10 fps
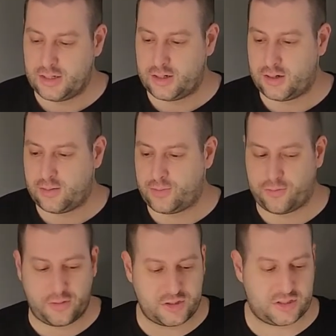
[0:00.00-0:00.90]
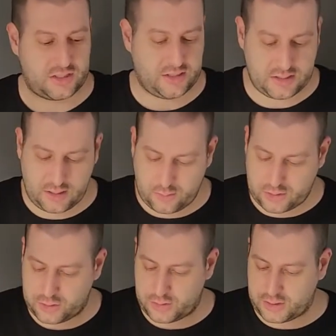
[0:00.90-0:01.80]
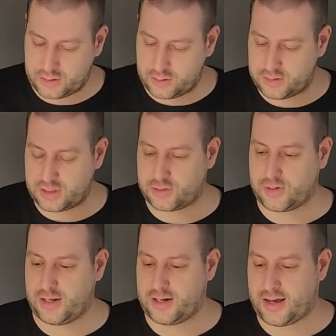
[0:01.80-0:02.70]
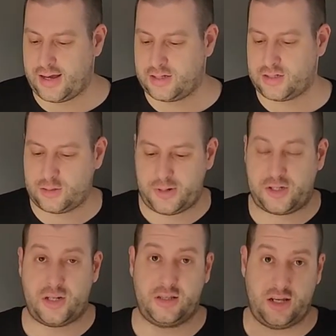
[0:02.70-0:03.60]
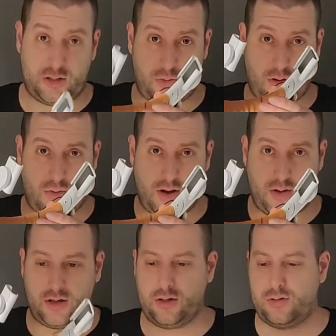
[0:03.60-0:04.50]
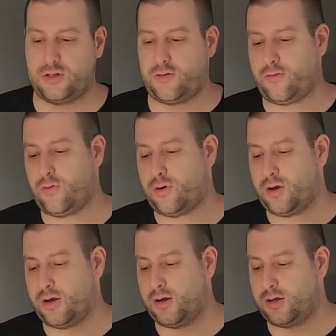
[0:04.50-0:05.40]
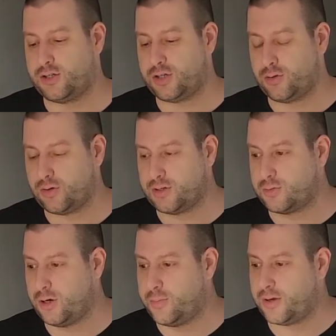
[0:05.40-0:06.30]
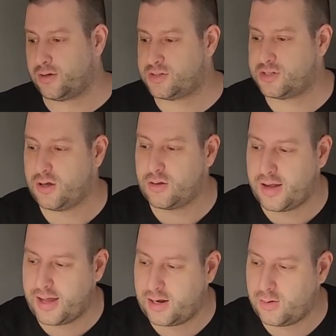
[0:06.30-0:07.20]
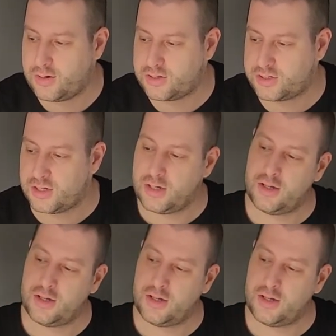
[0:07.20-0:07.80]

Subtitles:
The versatility in what you can use it is really nice, especially this one where you can use it for children as well, because this other Halo is